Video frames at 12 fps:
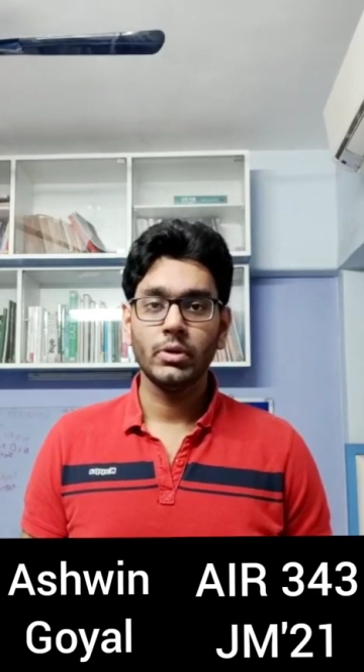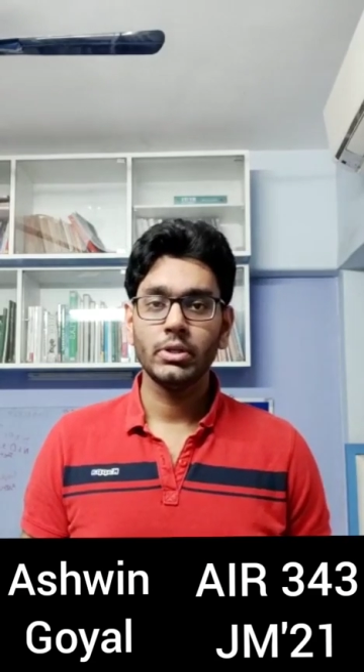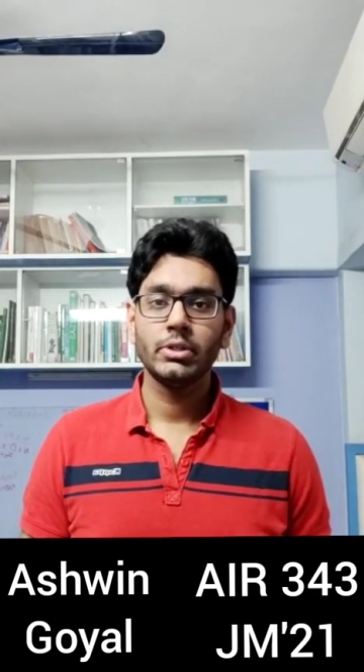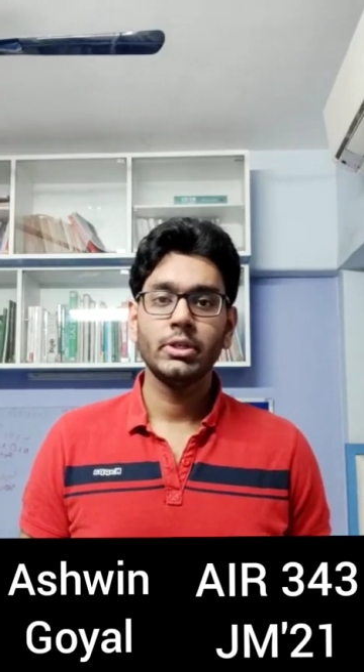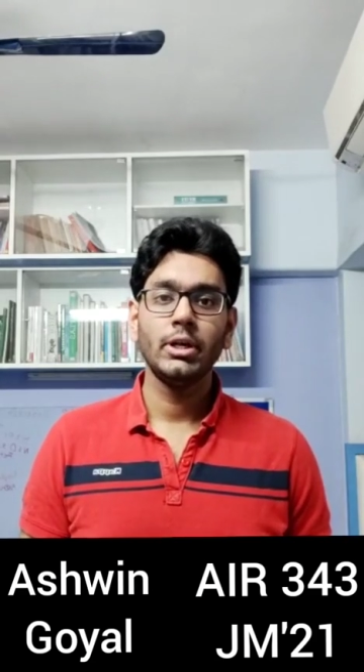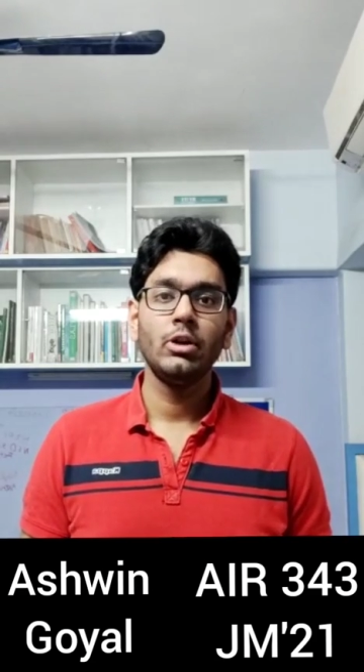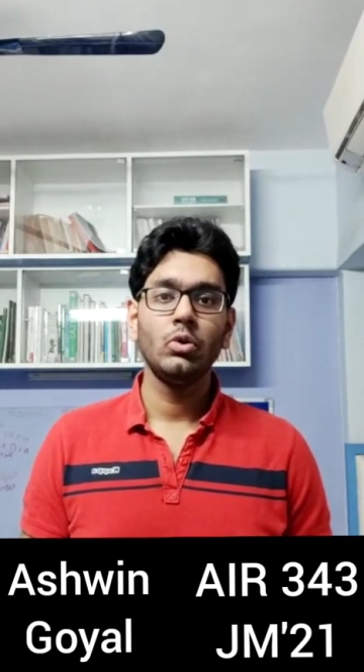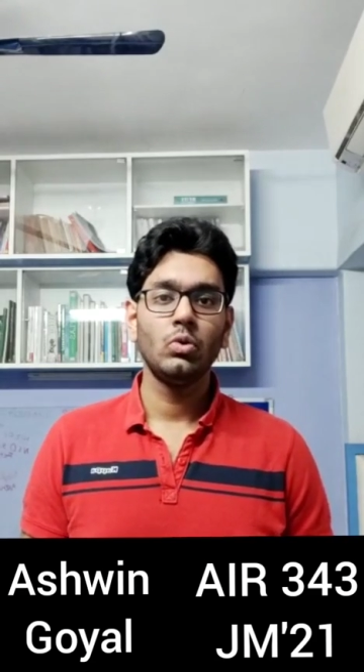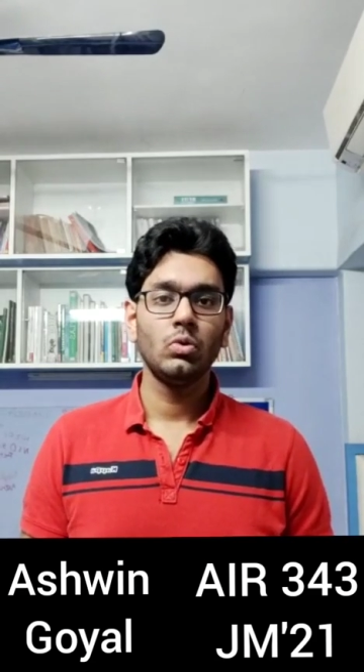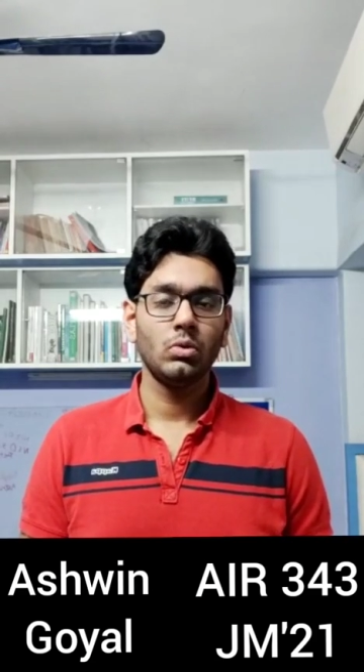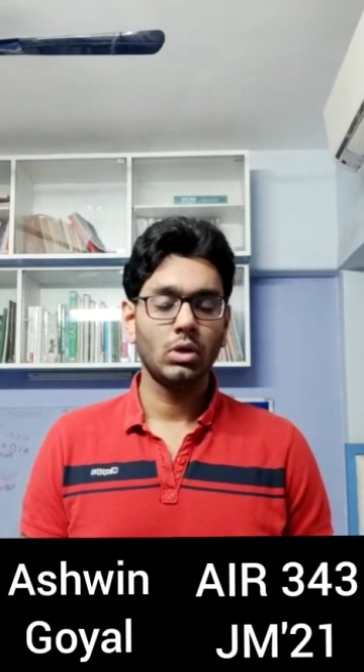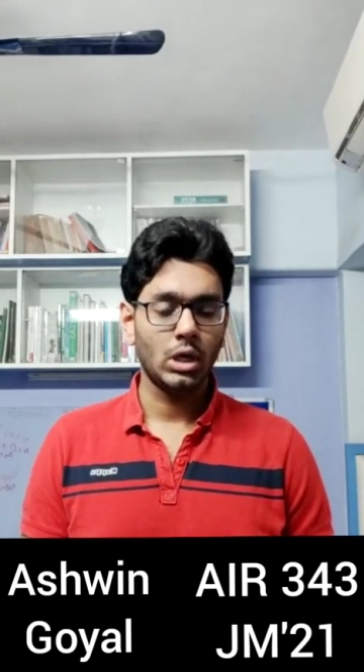You can still
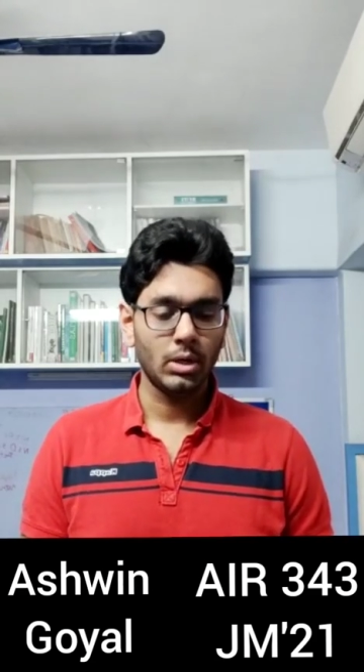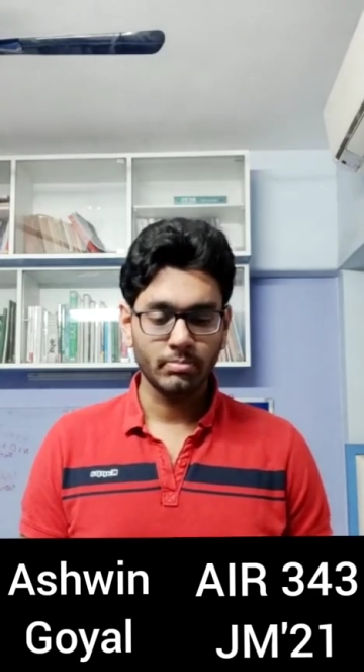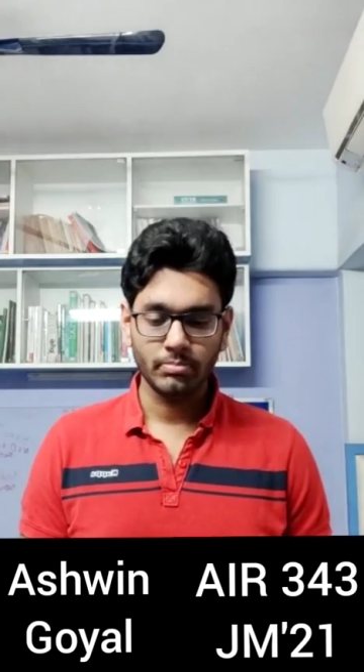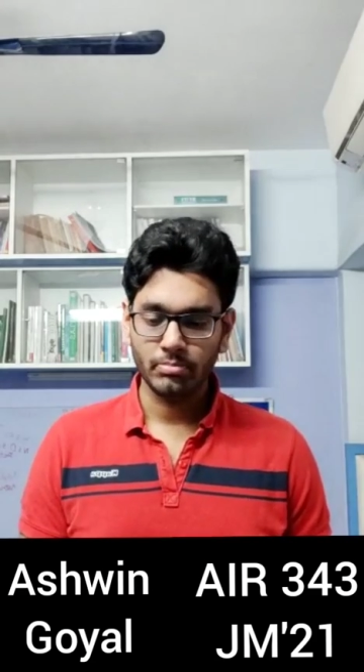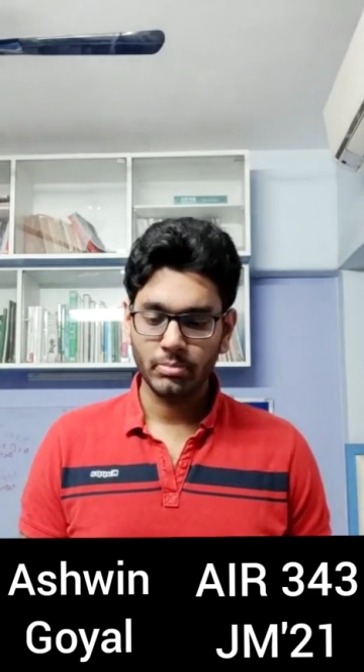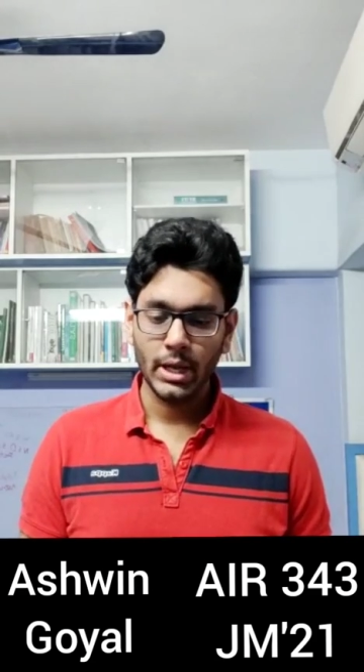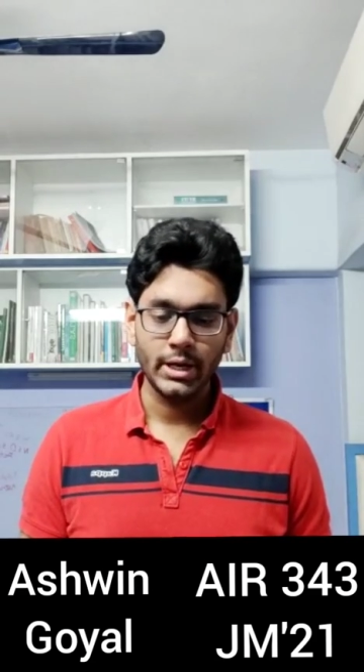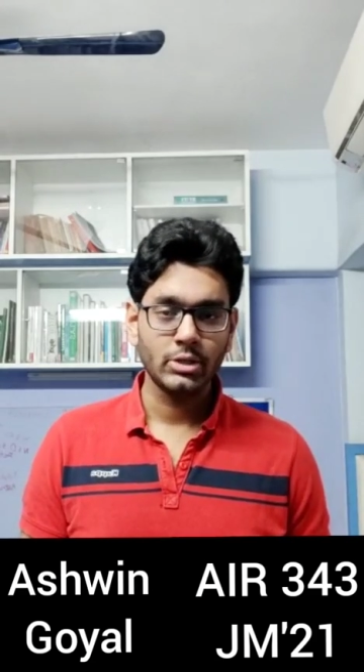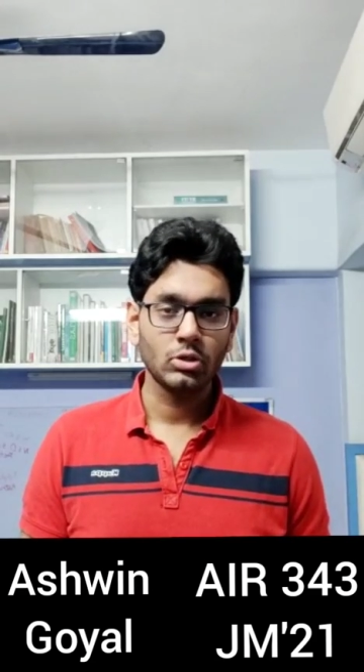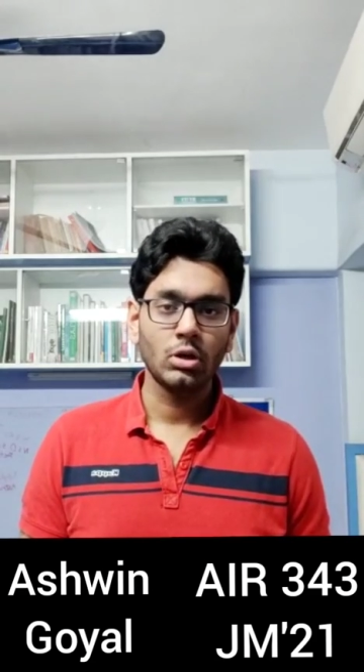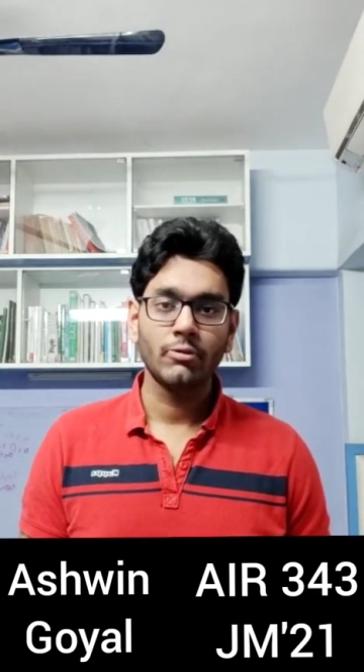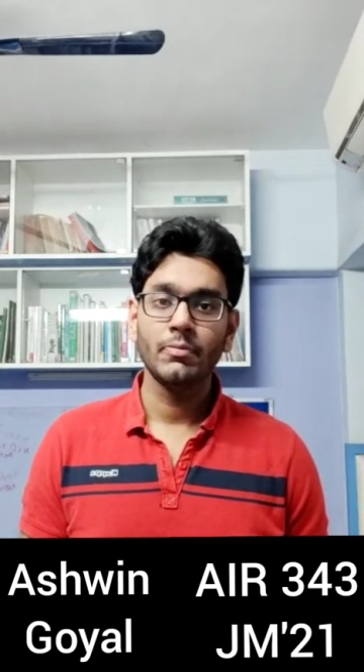do any
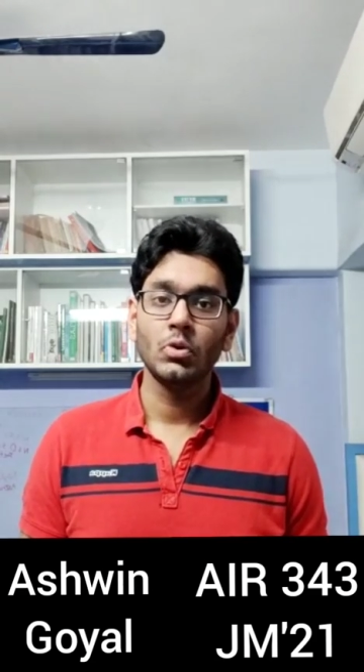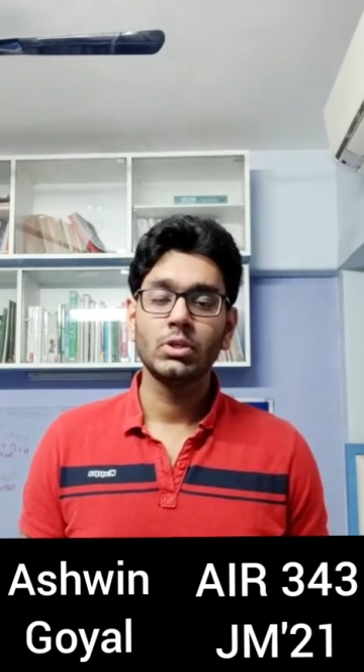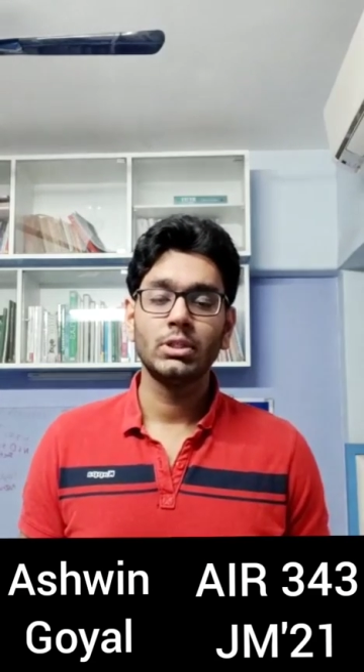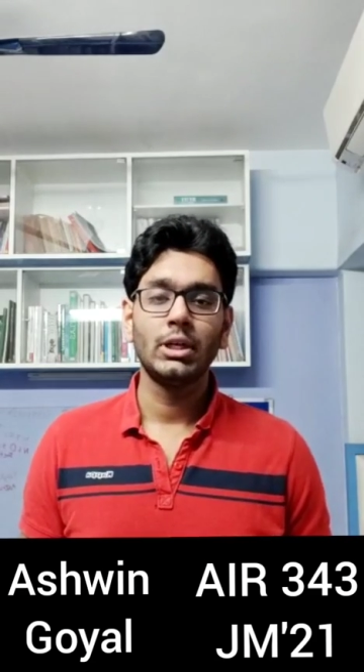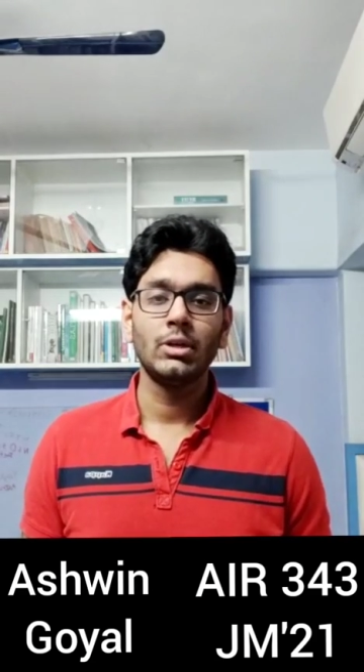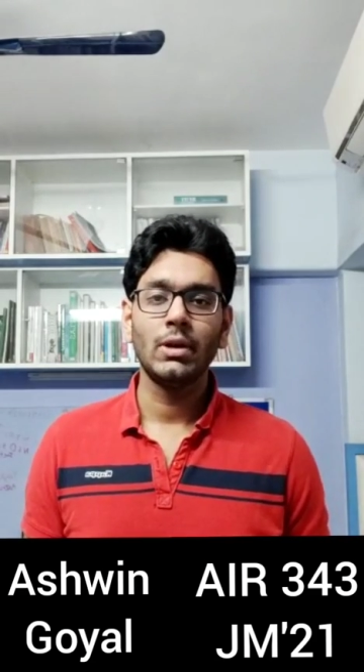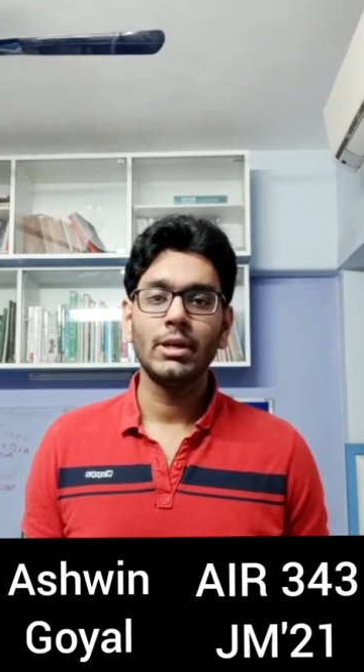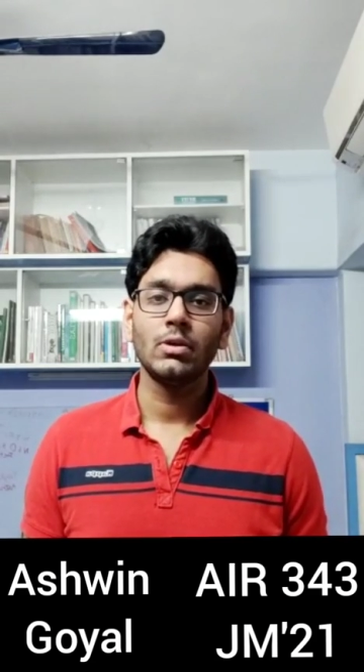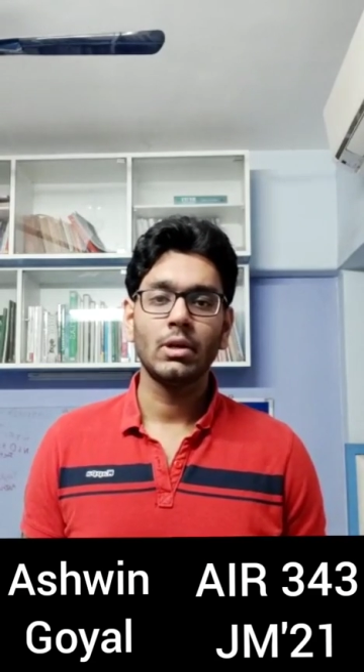sort of music that you like.